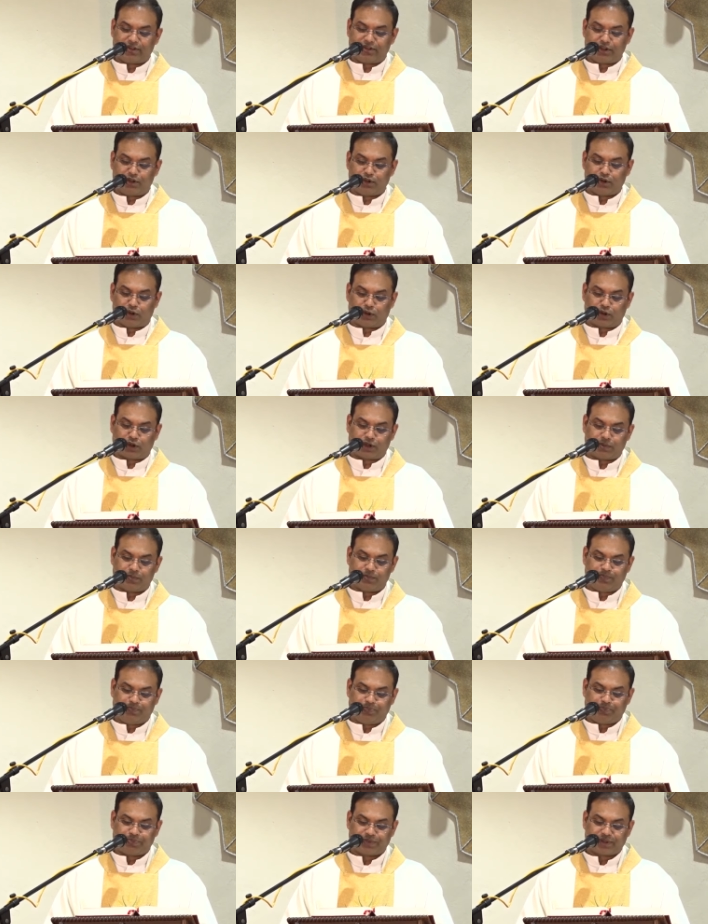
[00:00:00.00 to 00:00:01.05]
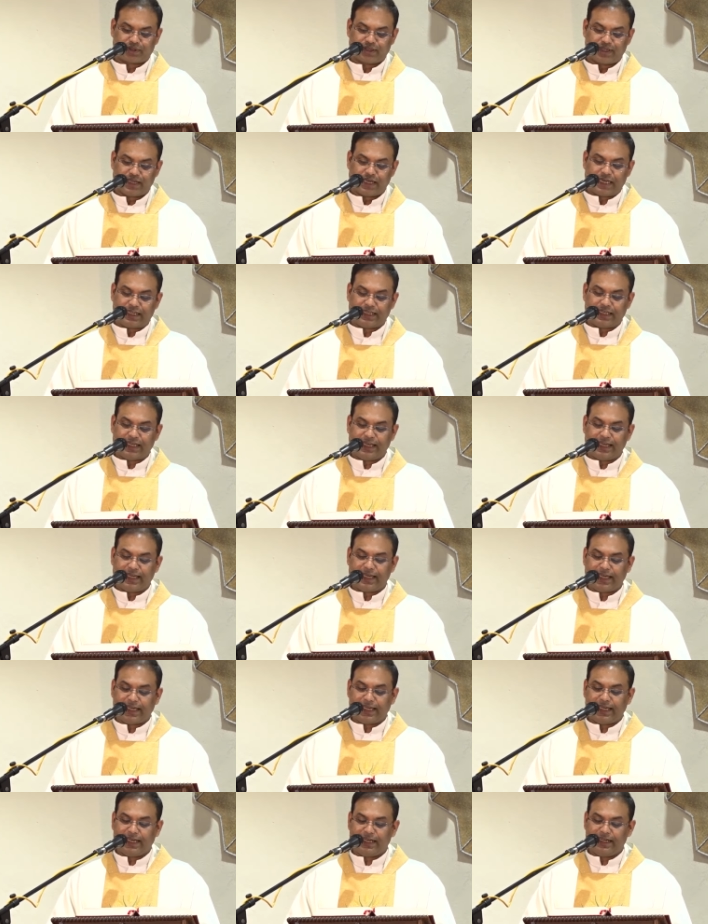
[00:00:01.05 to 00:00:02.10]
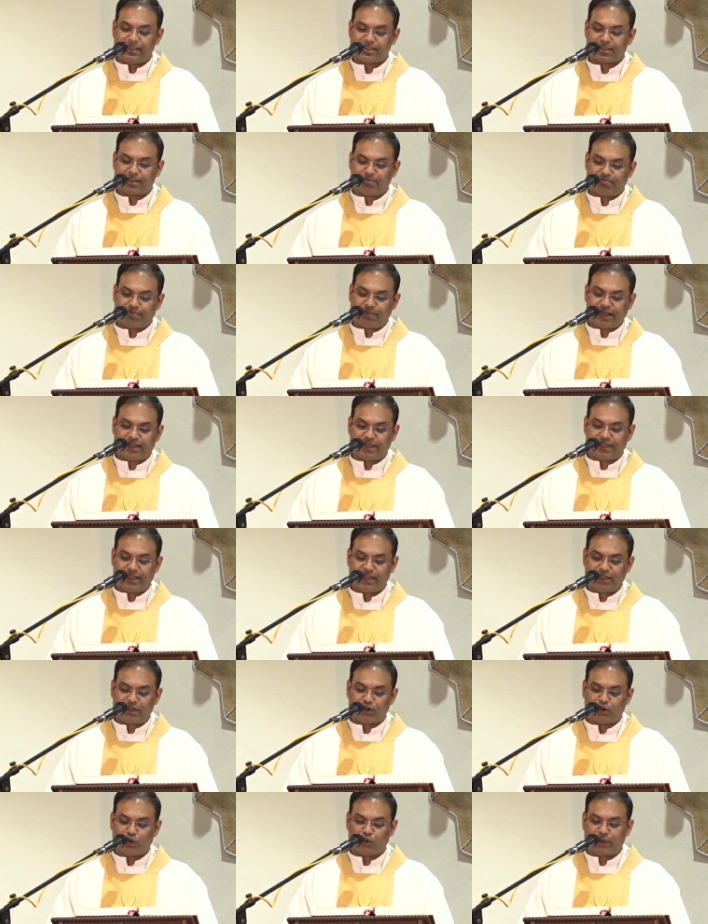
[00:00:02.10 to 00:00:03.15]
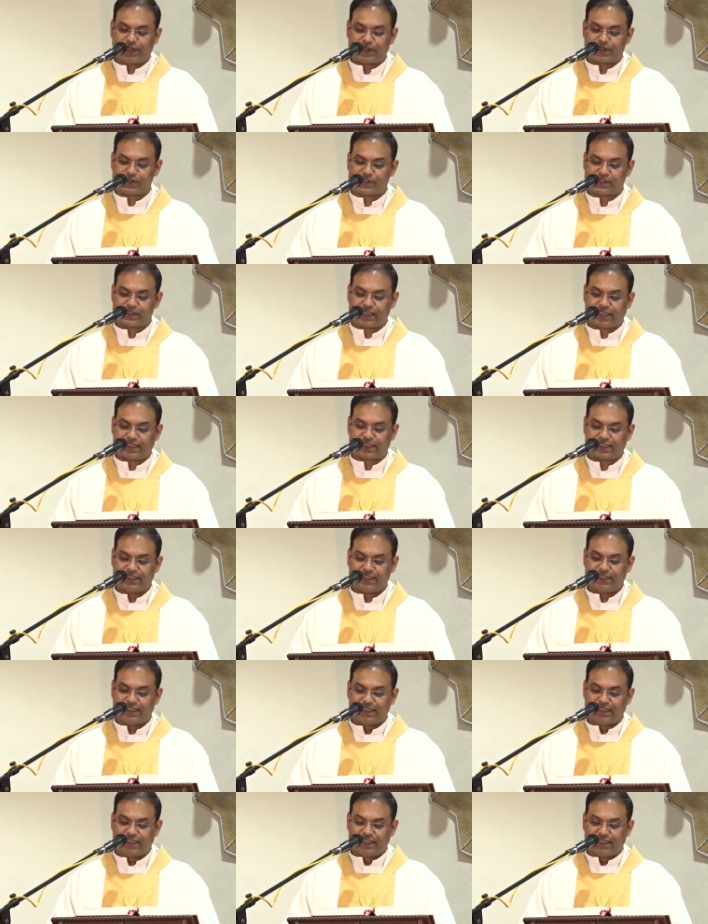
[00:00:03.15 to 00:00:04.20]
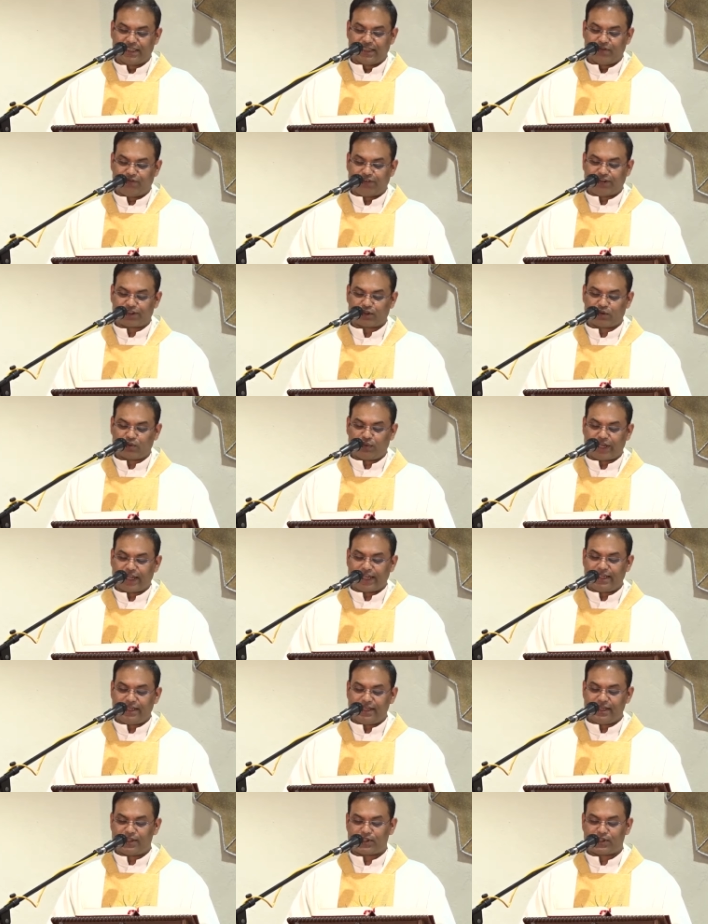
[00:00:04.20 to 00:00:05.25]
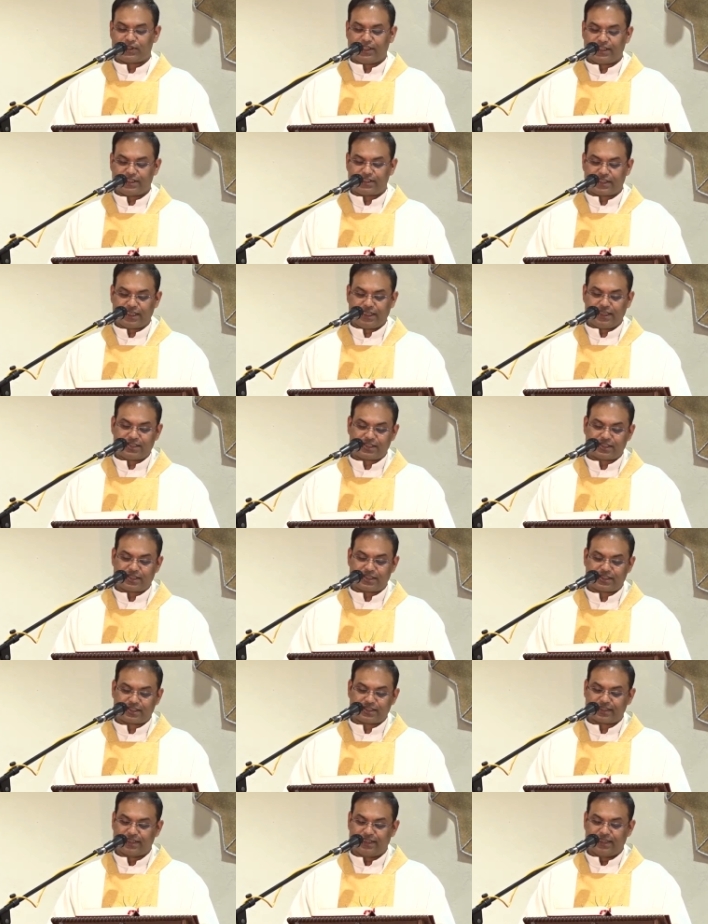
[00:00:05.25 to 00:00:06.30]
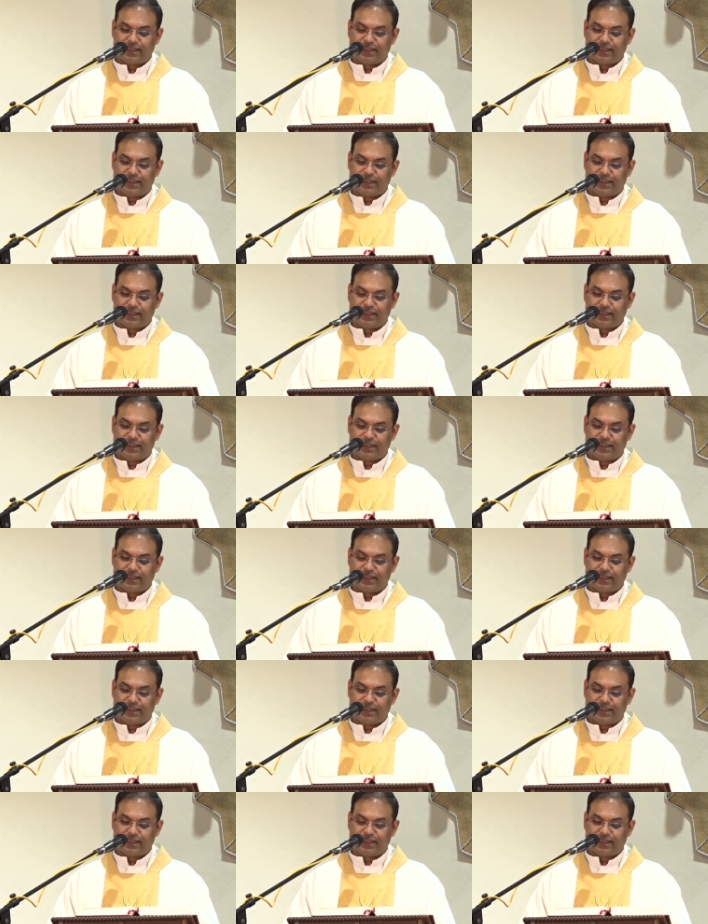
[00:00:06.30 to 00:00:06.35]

at the door and he healed many who were sick with various diseases